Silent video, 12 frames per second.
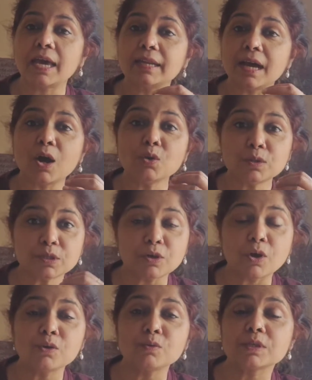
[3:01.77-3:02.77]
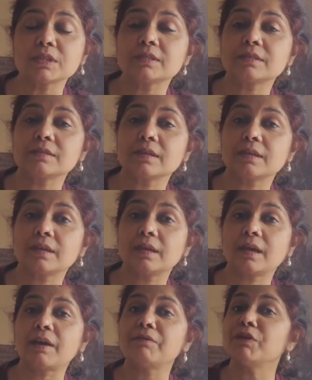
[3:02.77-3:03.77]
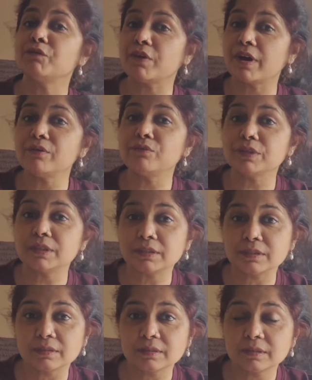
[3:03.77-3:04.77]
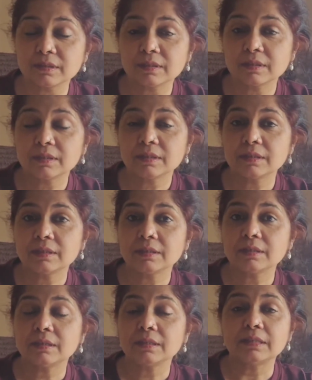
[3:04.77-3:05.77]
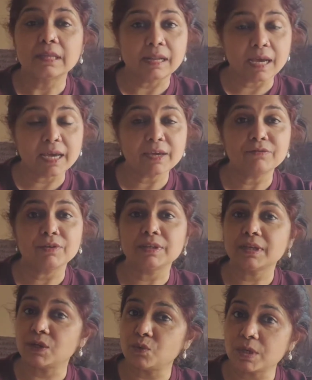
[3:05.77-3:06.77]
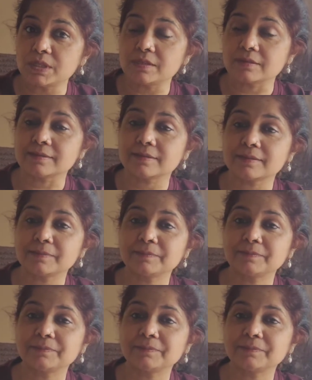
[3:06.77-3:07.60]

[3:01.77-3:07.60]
and how the doll was having fun with the life and the adventures.